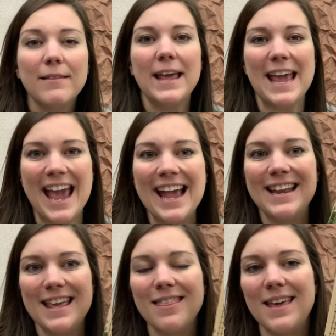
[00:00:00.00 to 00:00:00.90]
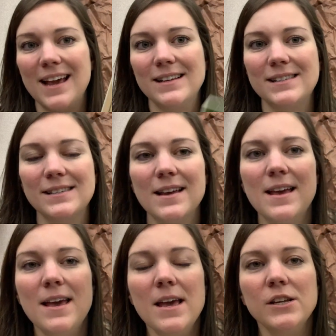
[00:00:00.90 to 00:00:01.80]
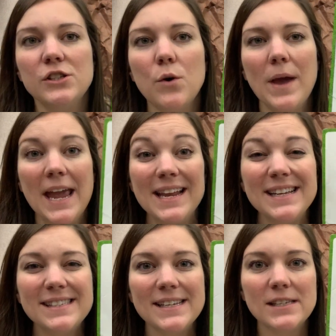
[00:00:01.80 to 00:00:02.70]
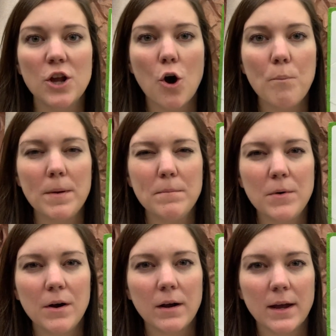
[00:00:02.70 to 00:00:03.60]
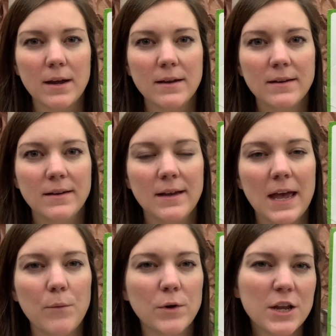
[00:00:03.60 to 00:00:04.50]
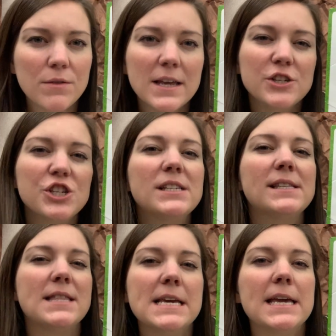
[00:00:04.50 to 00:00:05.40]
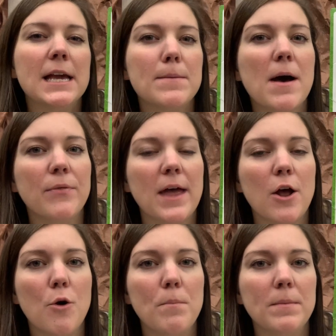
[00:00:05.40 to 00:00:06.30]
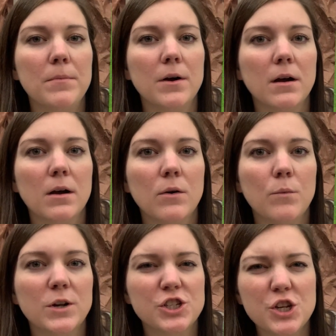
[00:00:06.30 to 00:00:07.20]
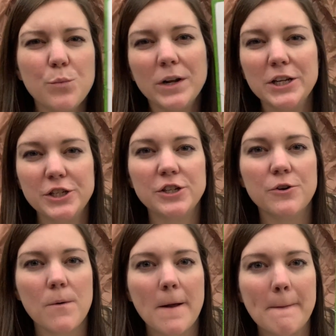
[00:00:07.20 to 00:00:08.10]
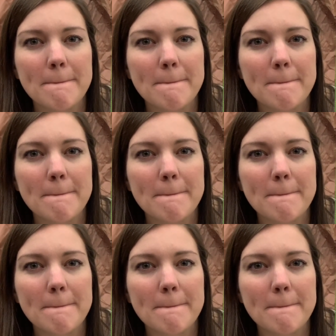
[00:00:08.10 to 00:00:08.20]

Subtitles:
like Annie thinks. So Annie sees an open book. And what do you think she's thinking about that open book? What does she want to do?